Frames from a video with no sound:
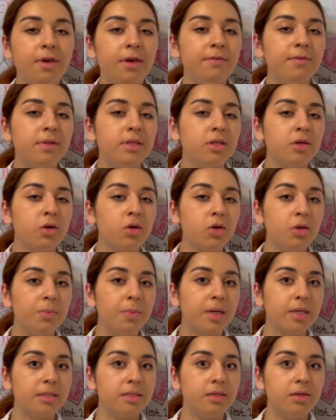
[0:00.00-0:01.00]
even the good
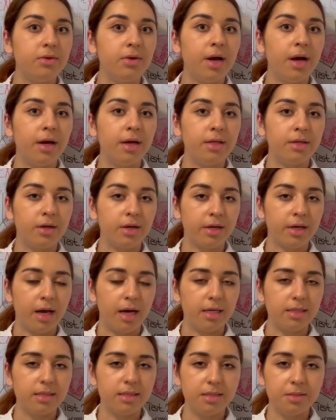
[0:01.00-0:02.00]
bacteria in our
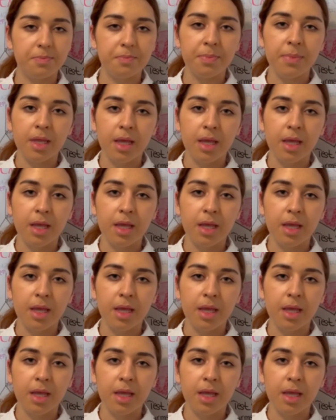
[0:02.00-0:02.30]
gut.